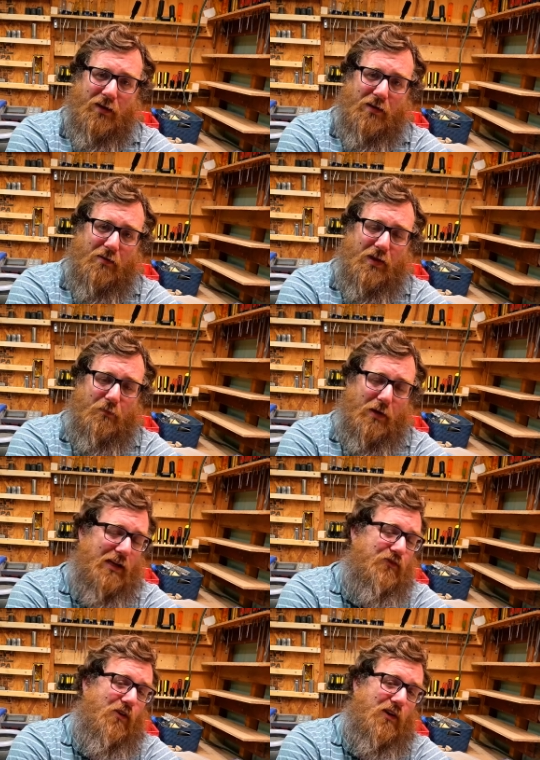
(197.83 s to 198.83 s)
And then
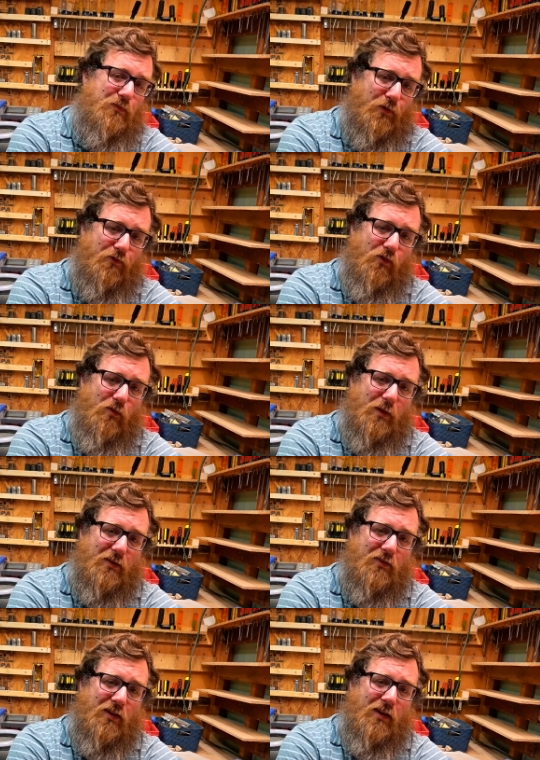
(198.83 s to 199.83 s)
as far as
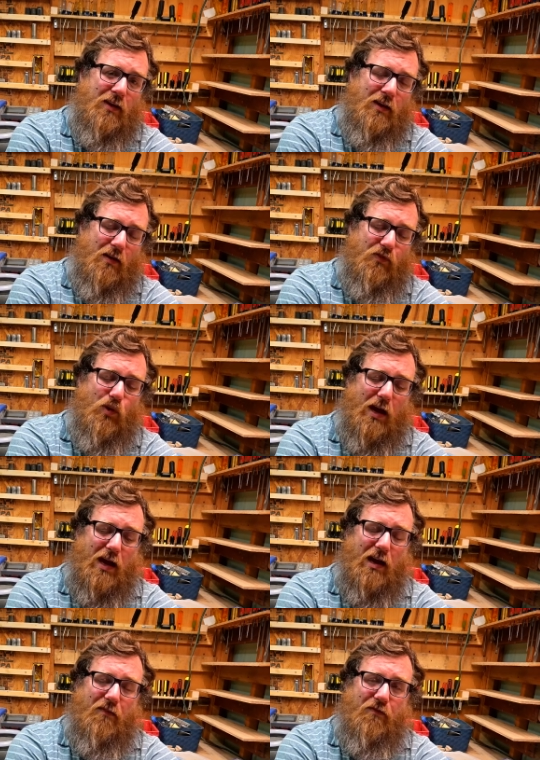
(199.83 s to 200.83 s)
performance, if you
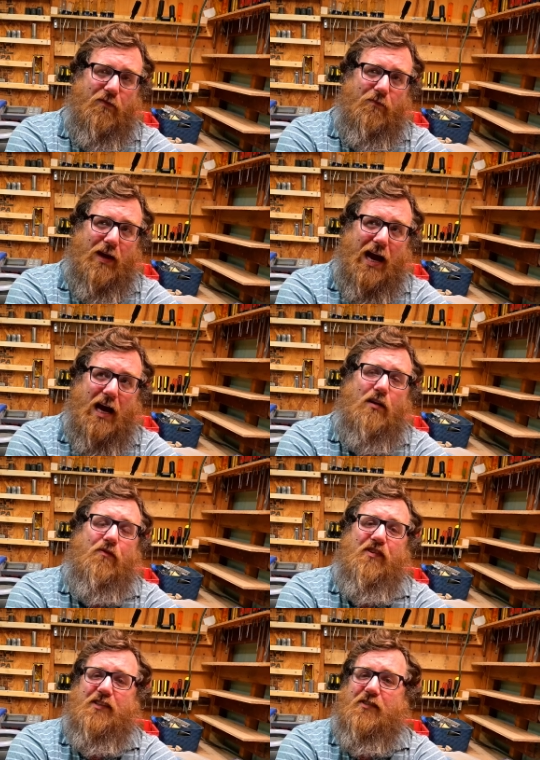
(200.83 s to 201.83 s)
have a higher
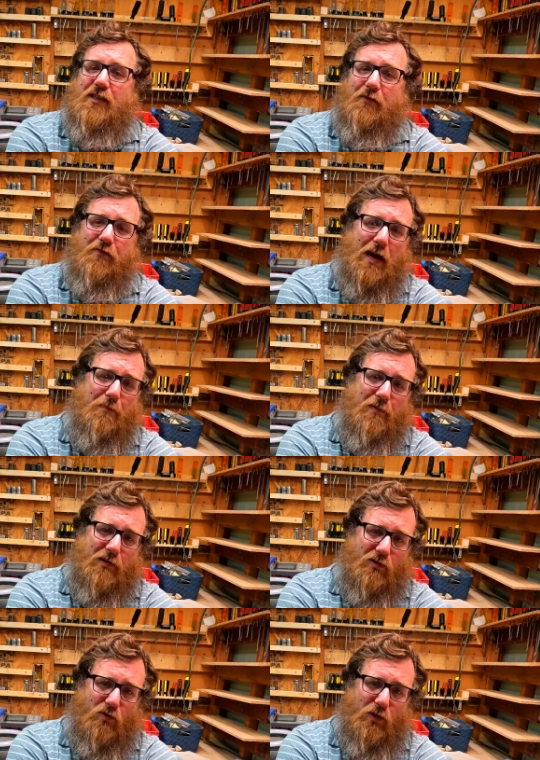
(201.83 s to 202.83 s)
efficiency
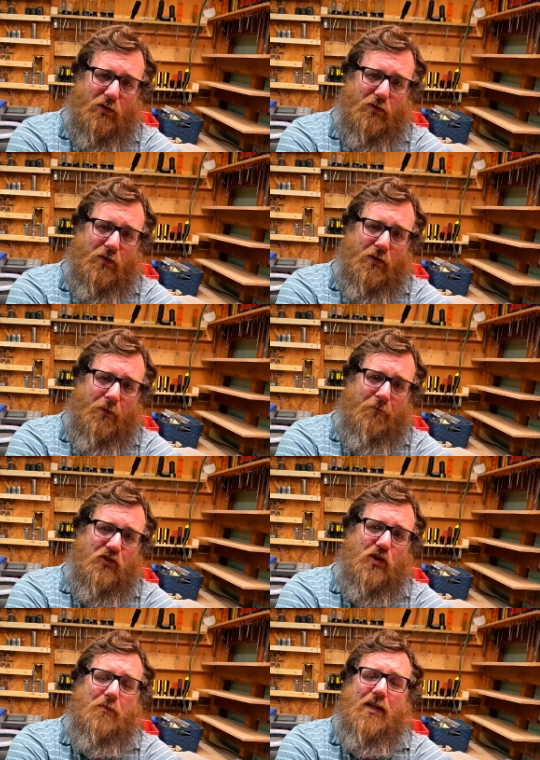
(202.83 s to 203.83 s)
evaporator coil,
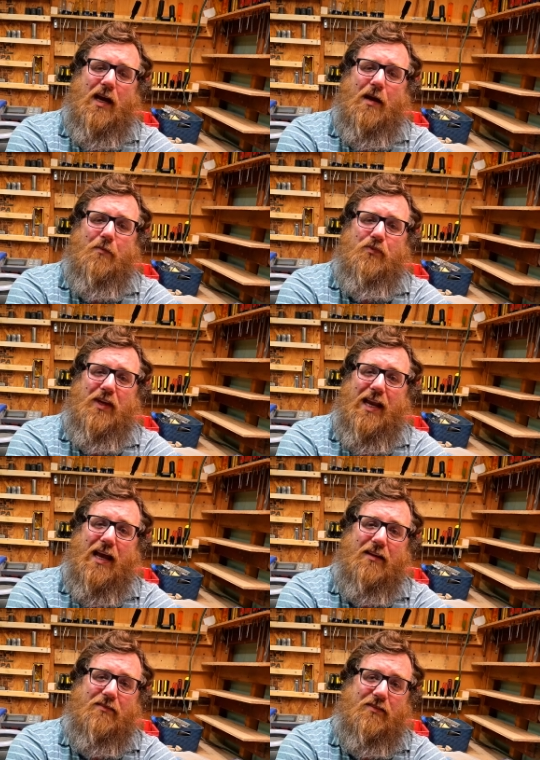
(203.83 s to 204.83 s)
sometimes that
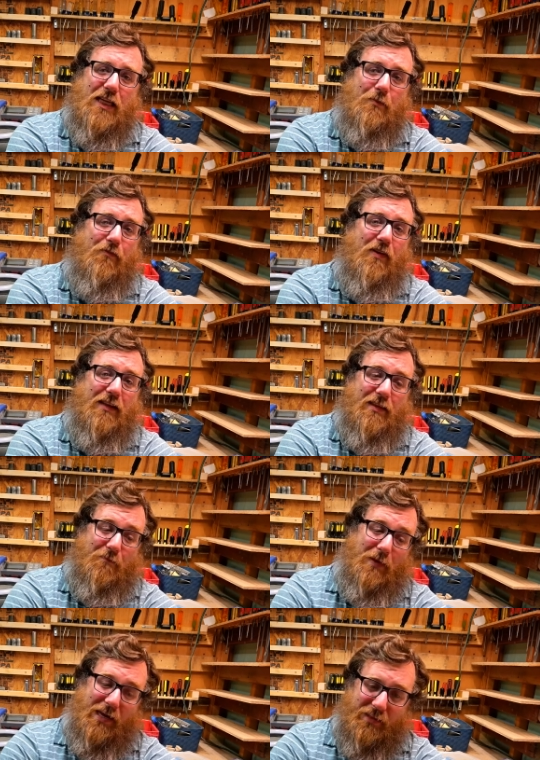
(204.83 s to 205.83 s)
has the same effect that
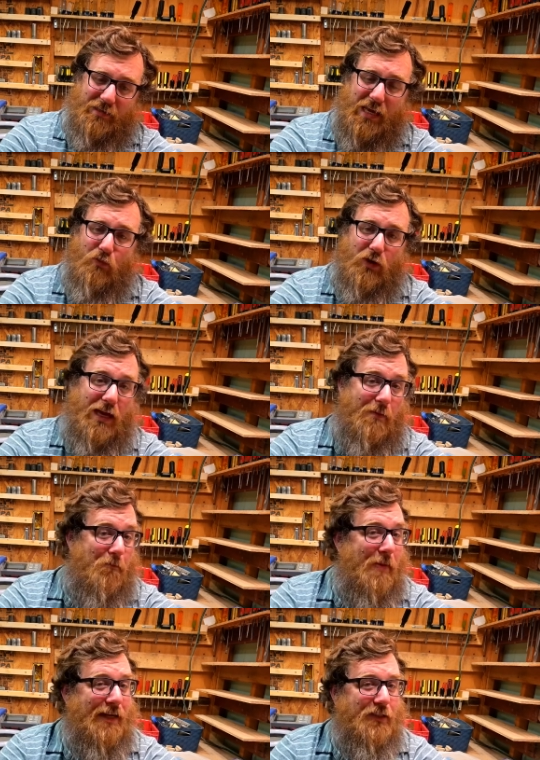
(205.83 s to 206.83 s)
back in the day where you had a
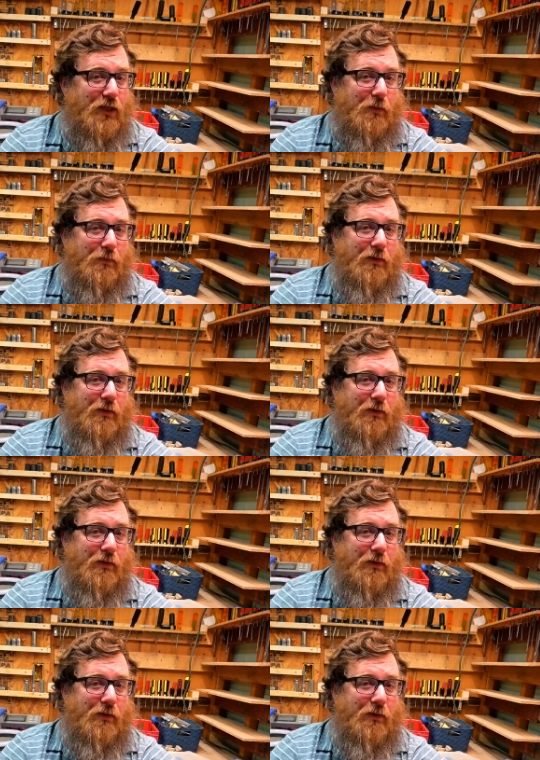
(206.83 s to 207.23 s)
matchup